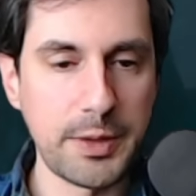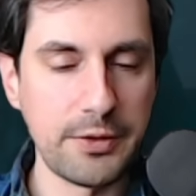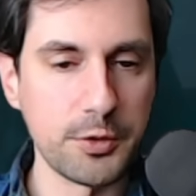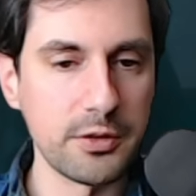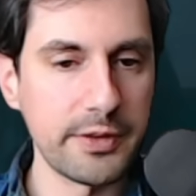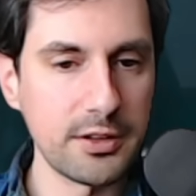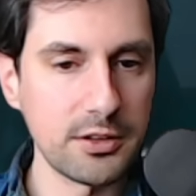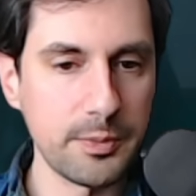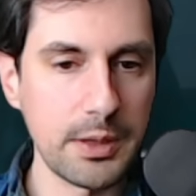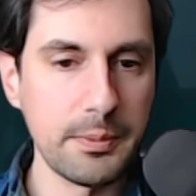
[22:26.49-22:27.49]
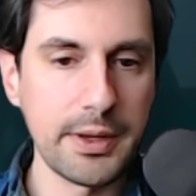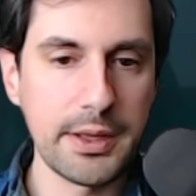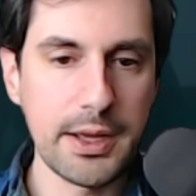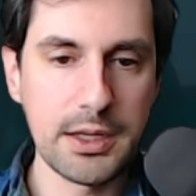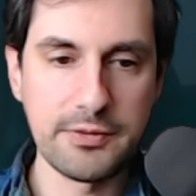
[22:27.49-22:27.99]
to pay for events played
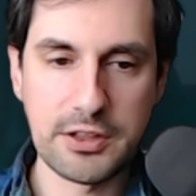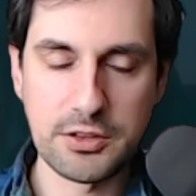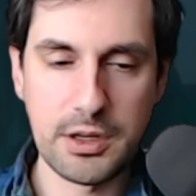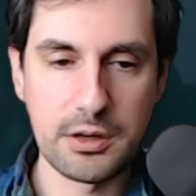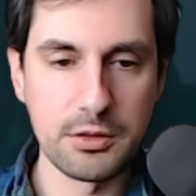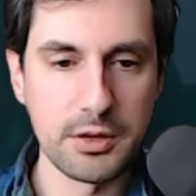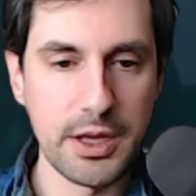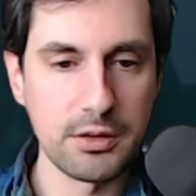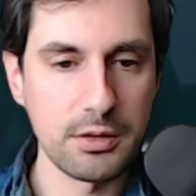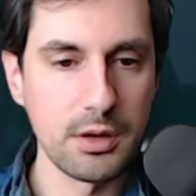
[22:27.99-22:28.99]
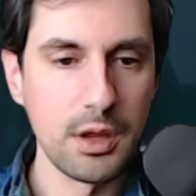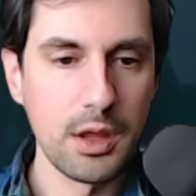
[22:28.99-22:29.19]
by any investigator at your location.